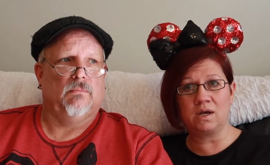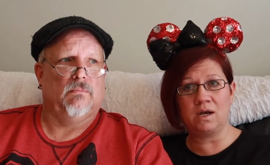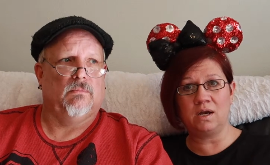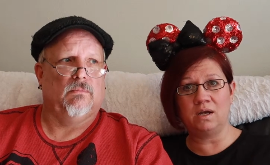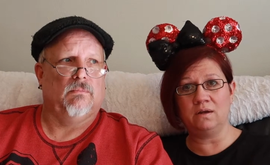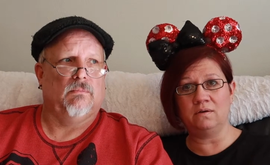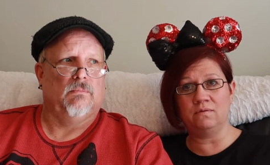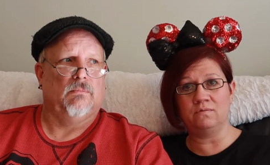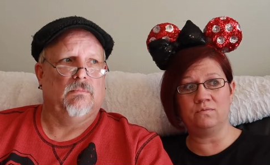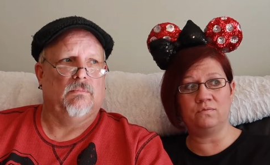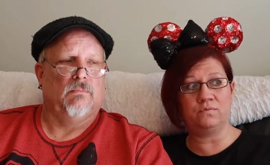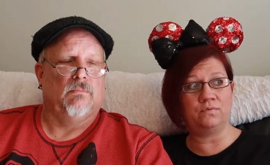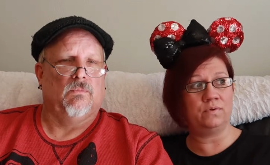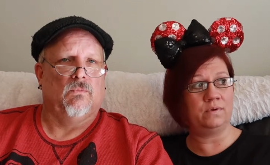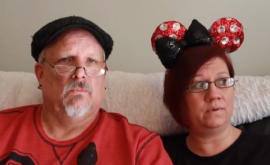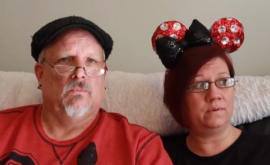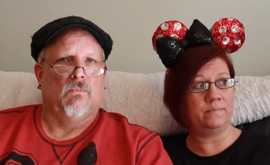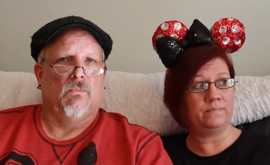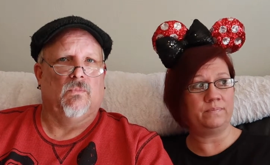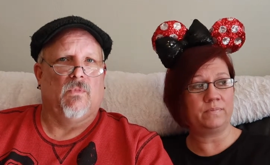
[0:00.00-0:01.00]
Speaker 1: kind of
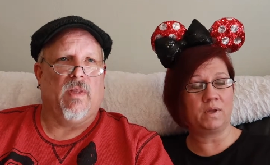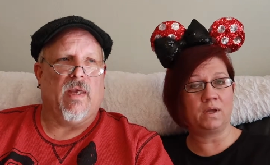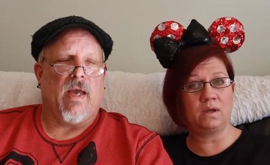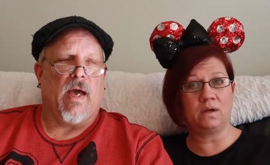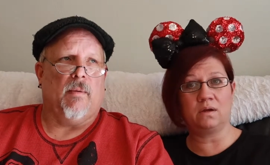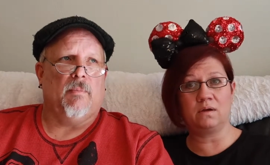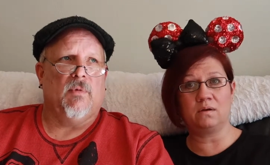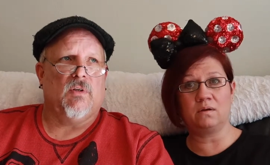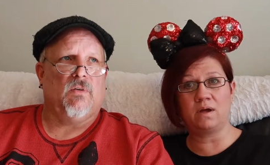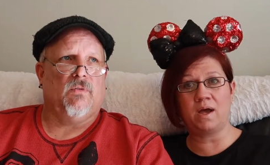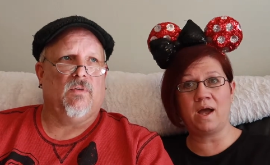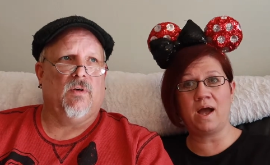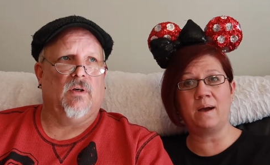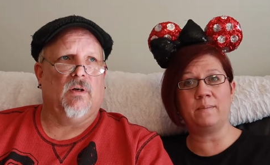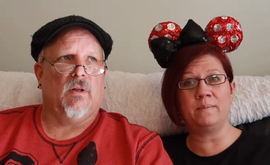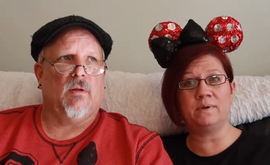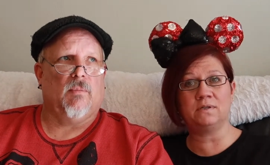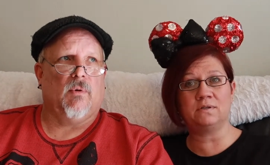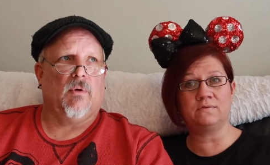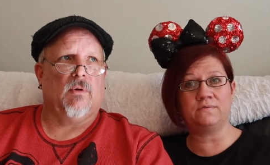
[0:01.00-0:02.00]
Speaker 2: the atmosphere,
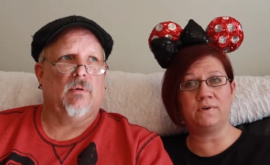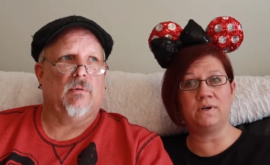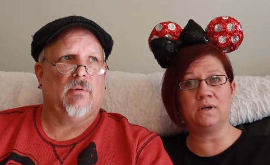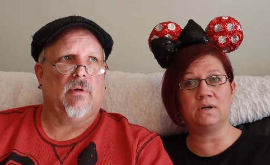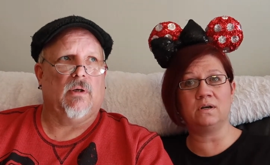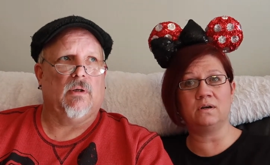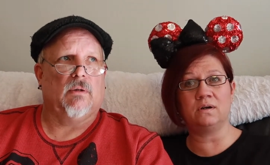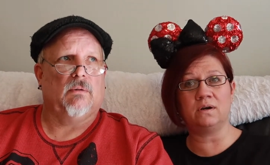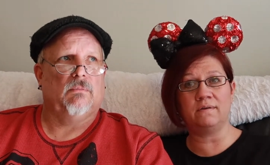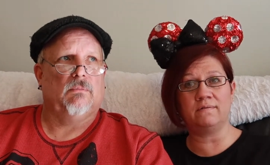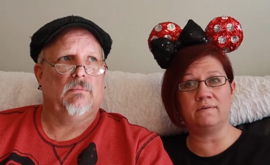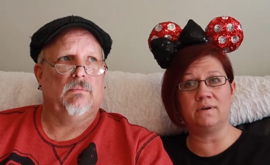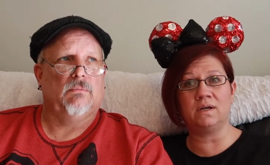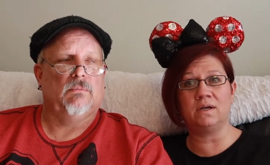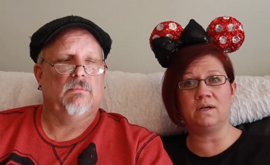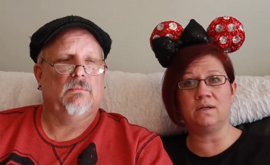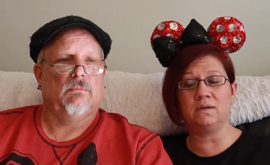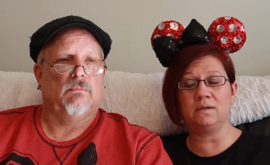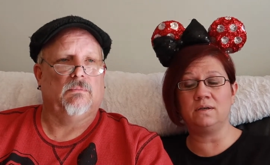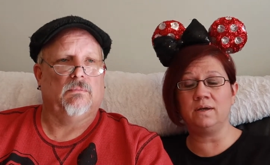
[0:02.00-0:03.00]
atmosphere
Speaker 1: of,
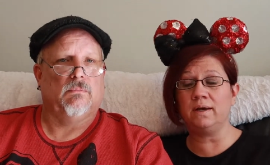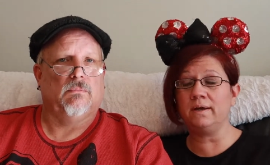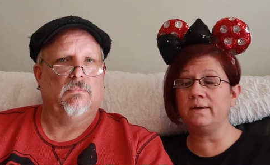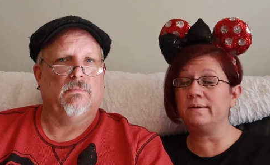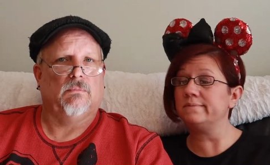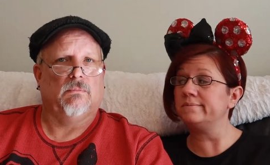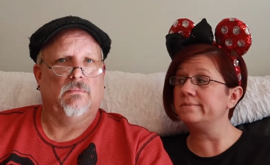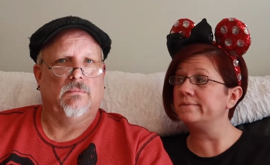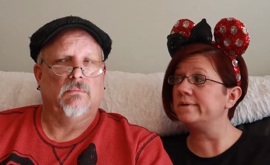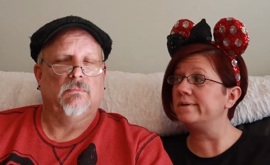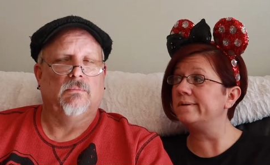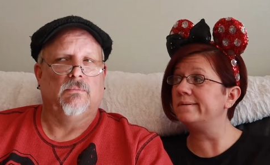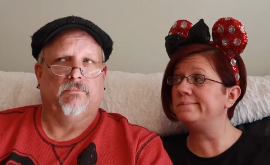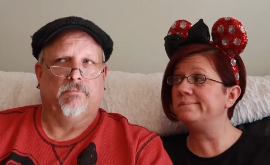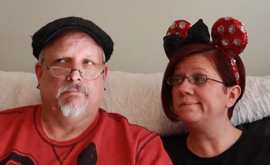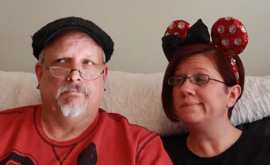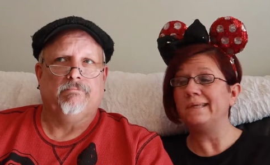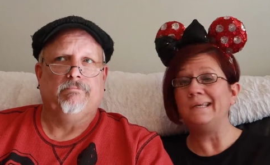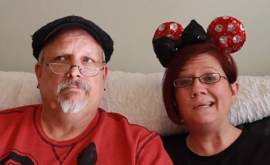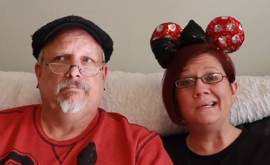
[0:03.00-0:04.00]
the of, it. Yeah,
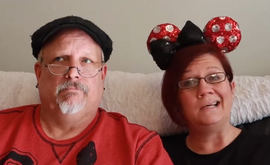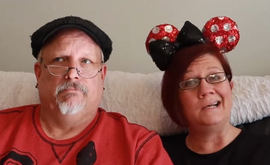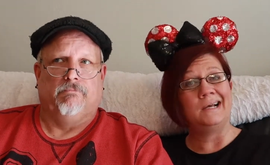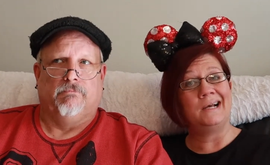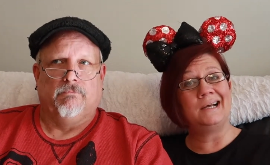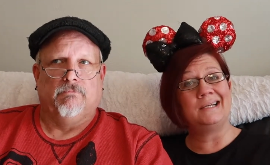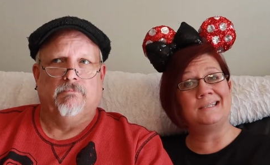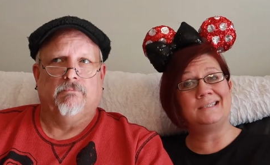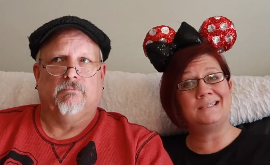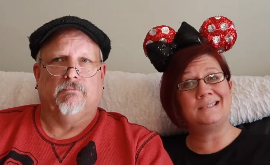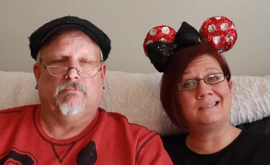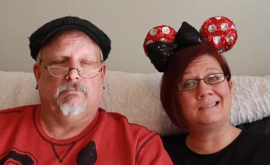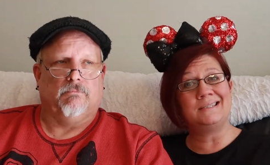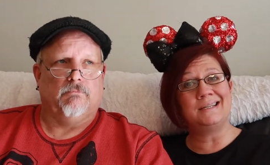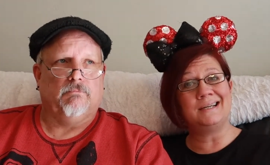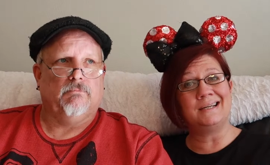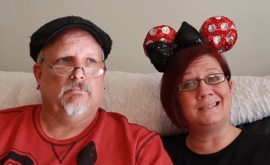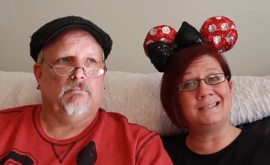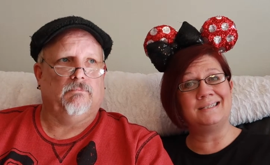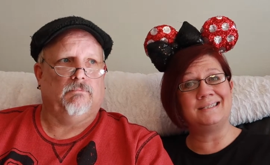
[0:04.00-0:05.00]
so I,
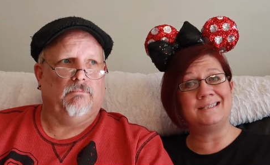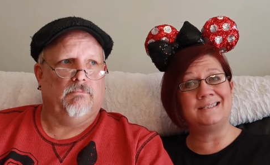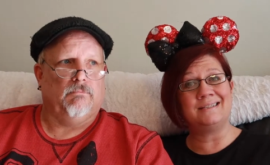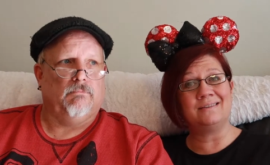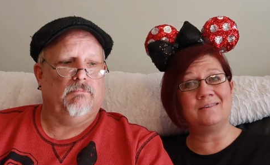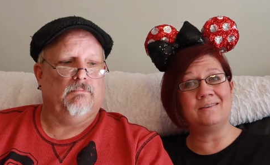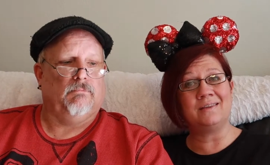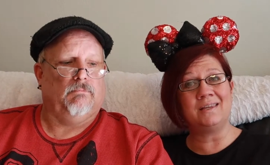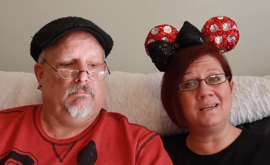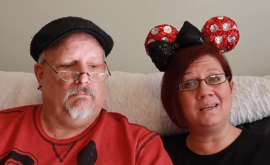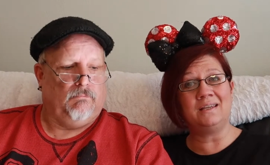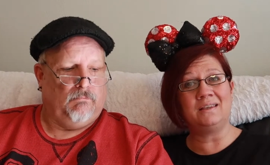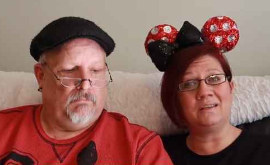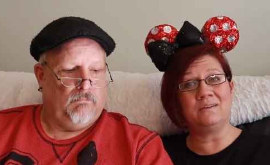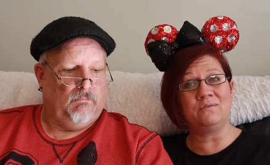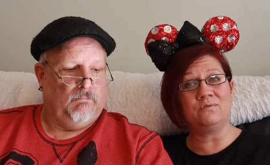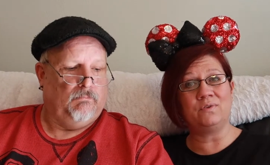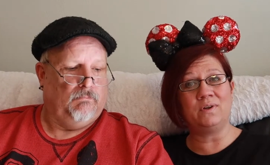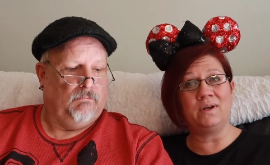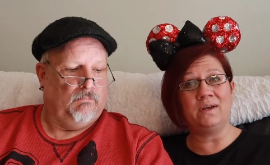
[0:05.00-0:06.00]
I still think
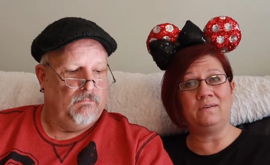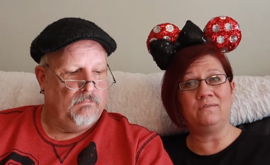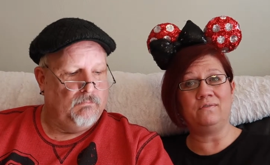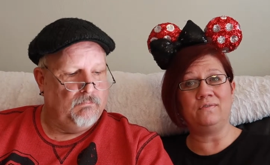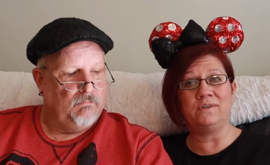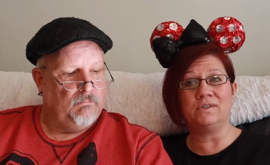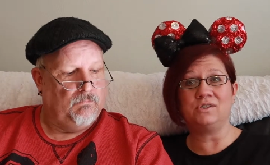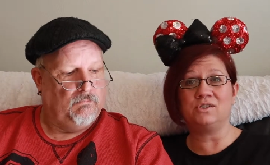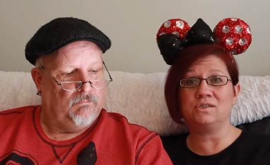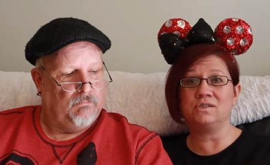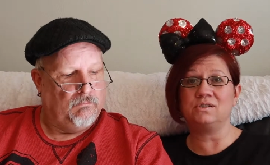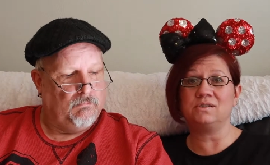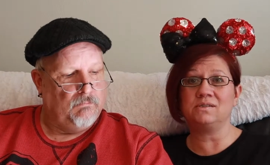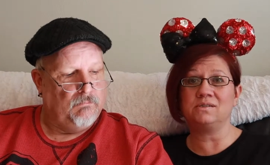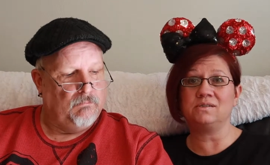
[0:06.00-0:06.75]
that flying fish